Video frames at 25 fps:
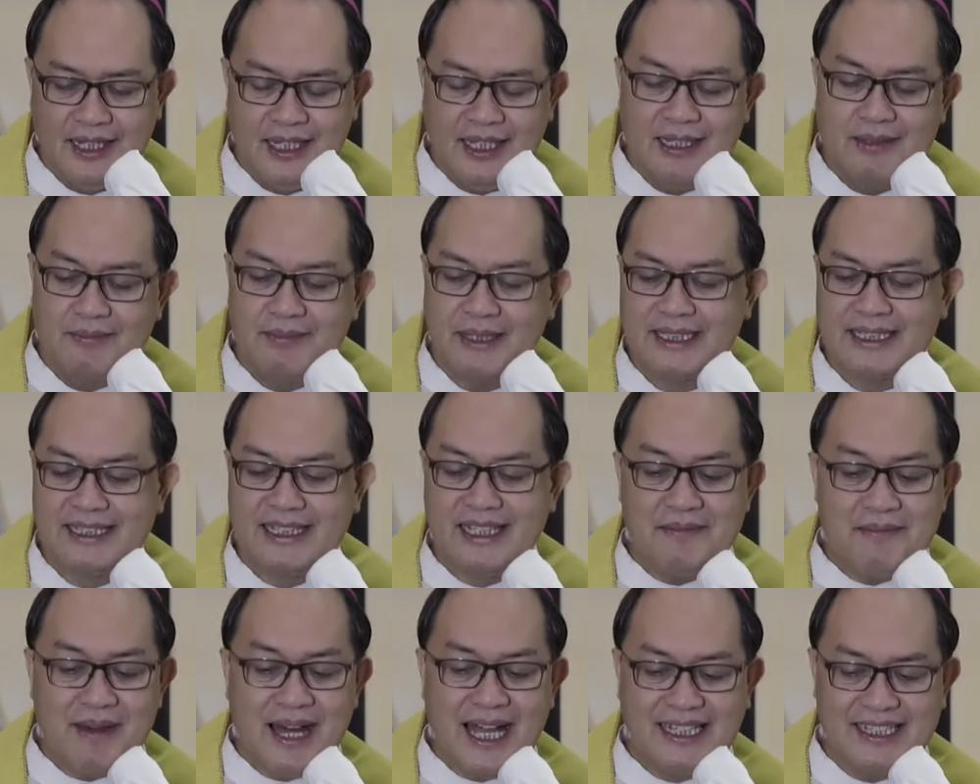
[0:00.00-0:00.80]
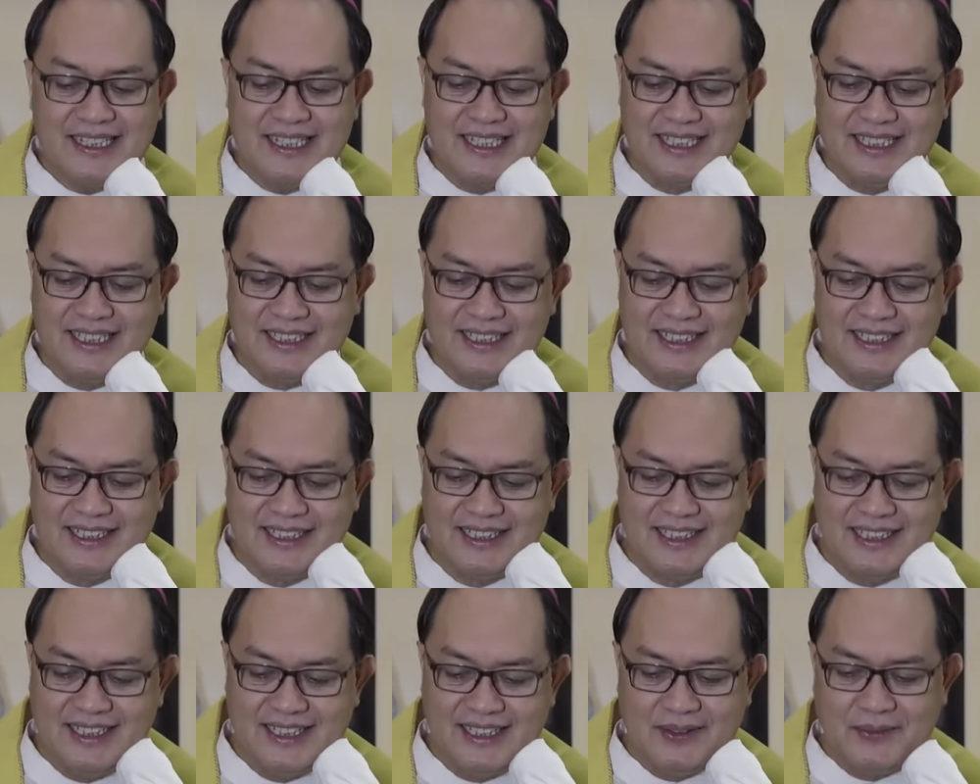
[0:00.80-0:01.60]
But imagine
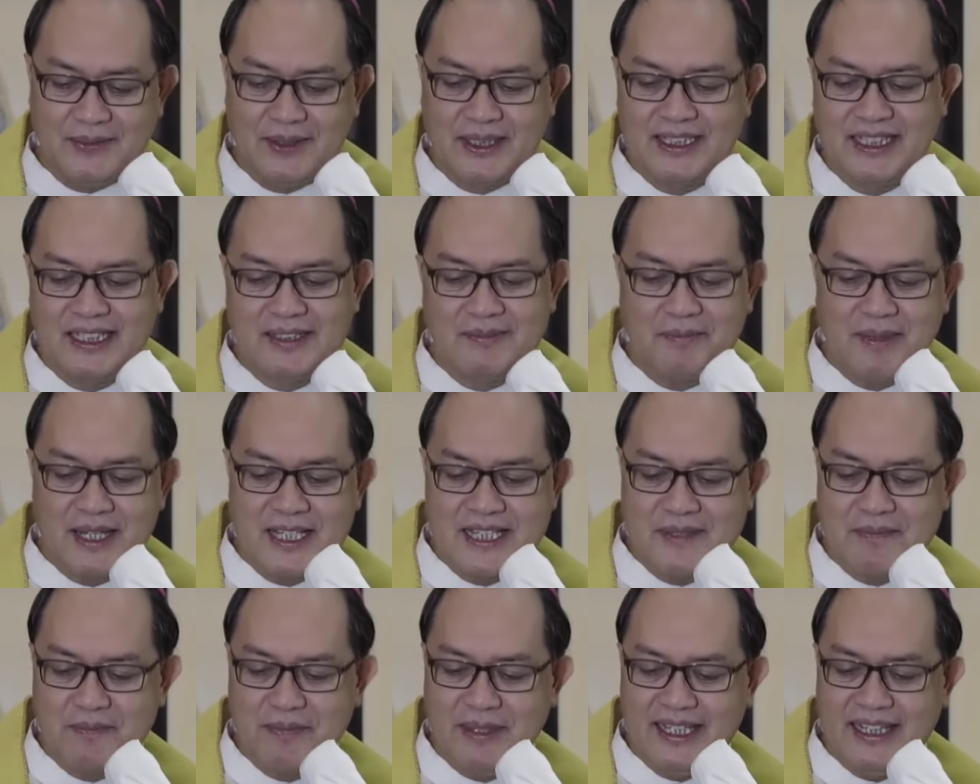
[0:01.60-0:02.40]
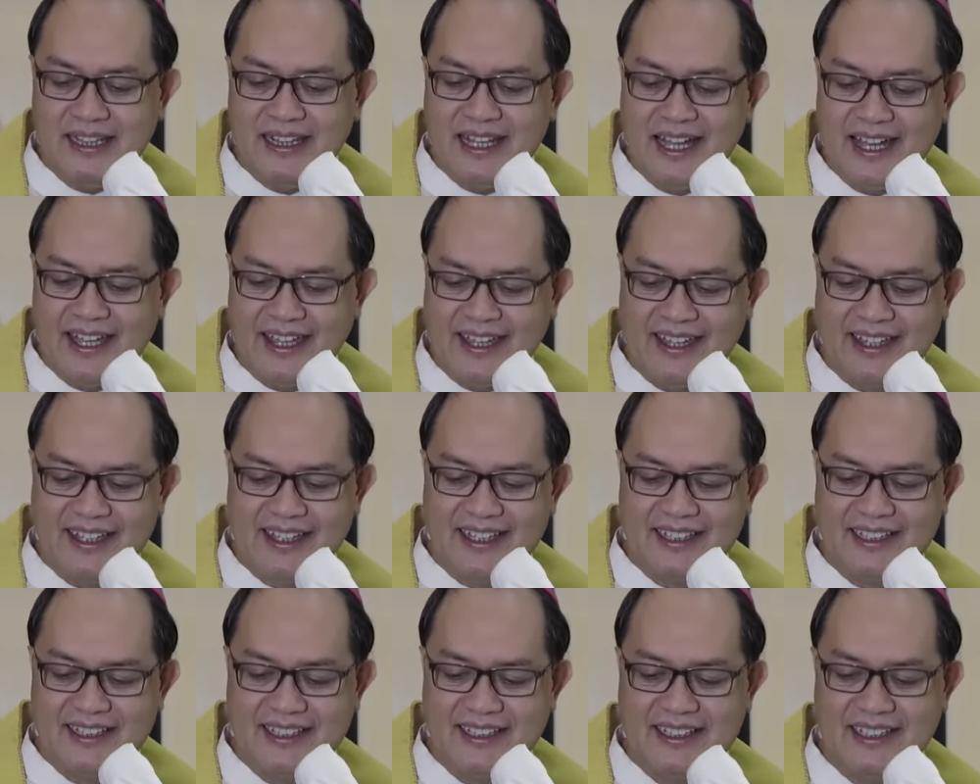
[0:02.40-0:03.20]
what it must be
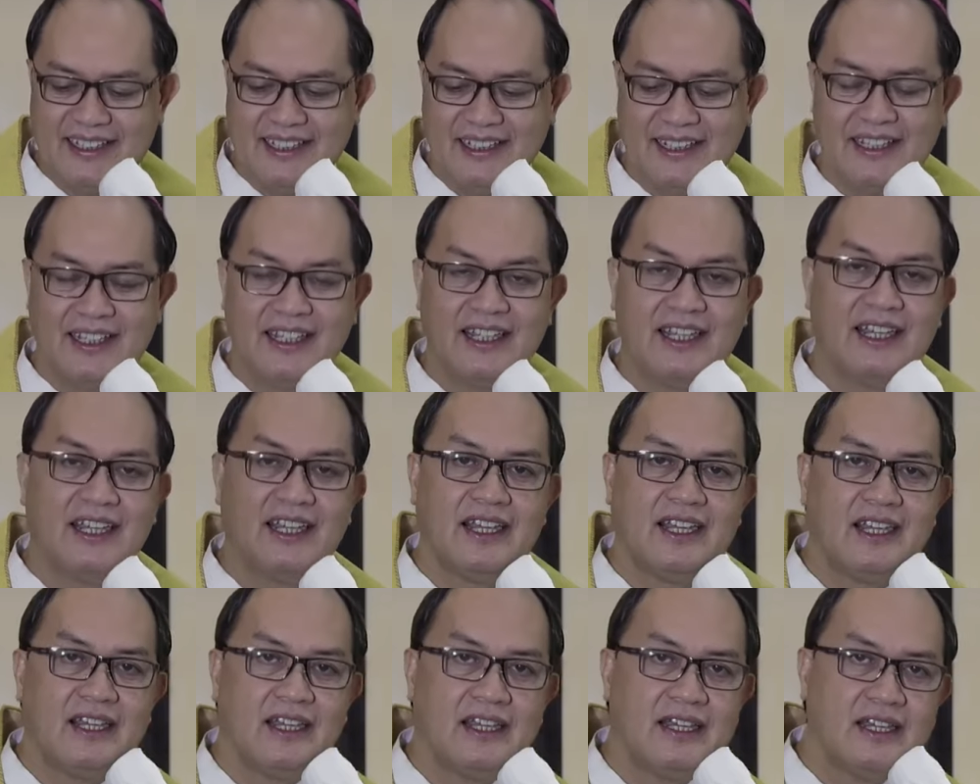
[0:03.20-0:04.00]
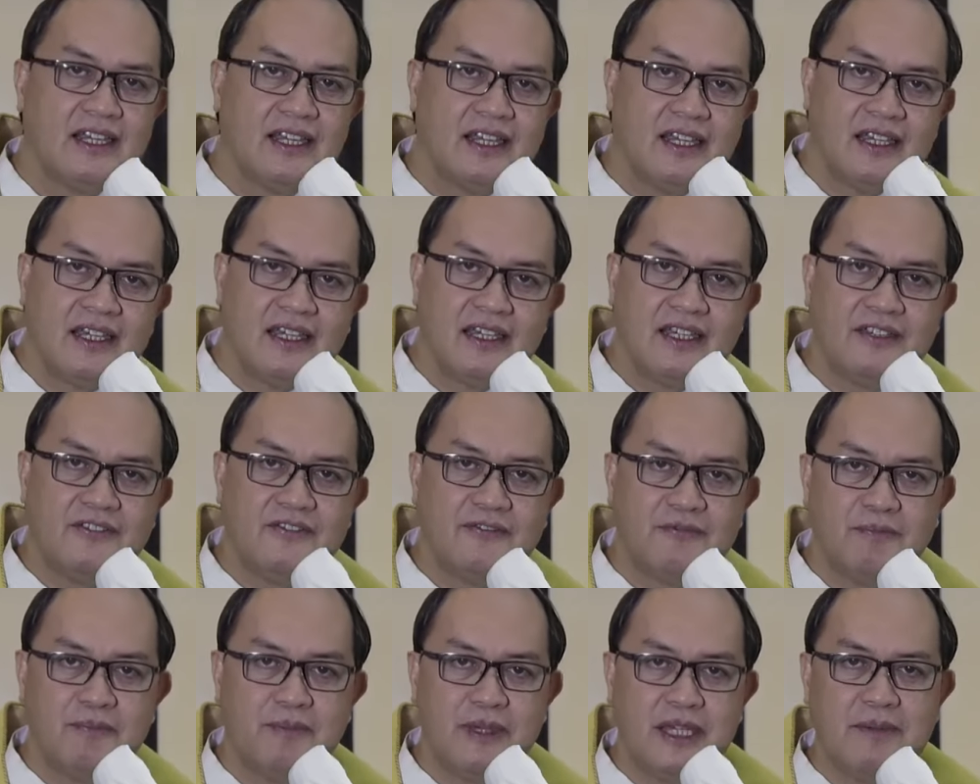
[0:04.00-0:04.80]
like
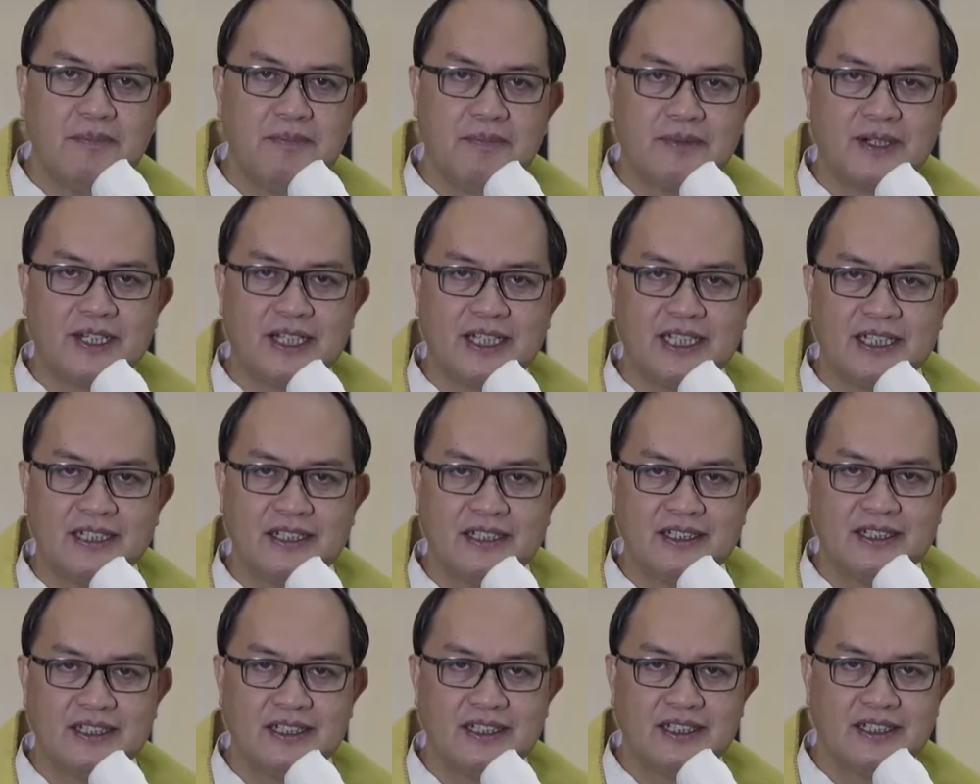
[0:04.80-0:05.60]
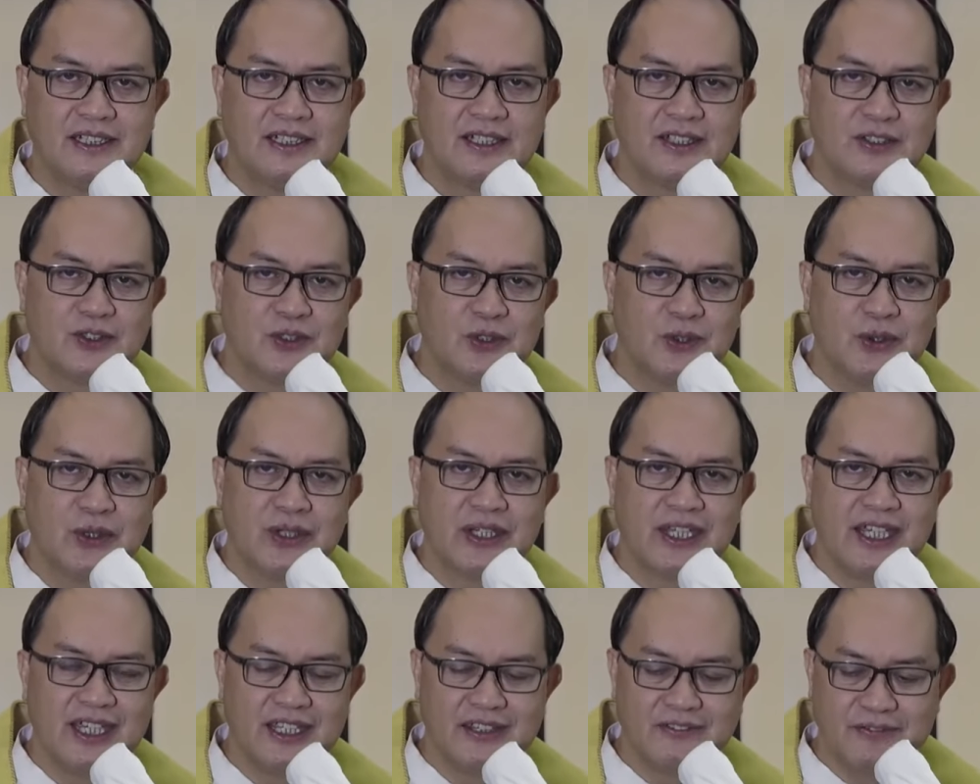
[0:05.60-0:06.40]
if people
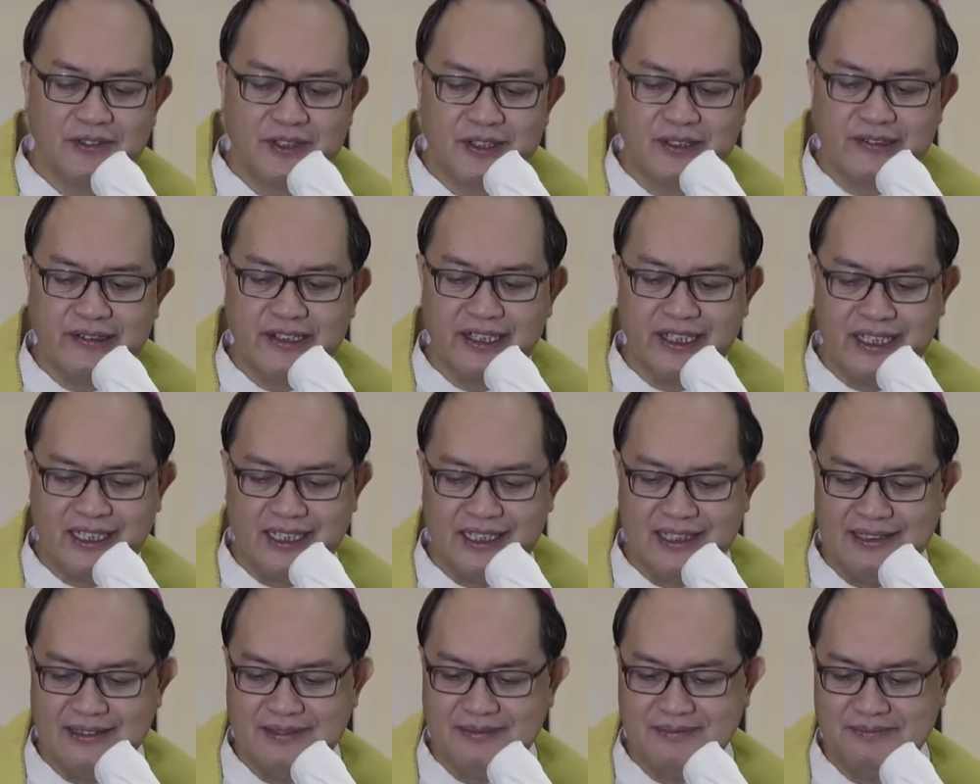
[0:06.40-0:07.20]
took it for real.